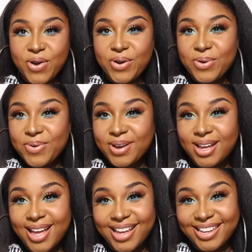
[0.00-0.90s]

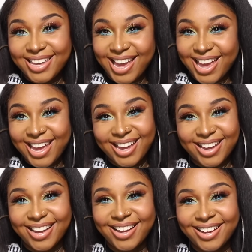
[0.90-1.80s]

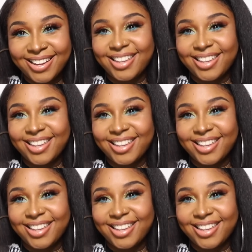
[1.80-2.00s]
Okay.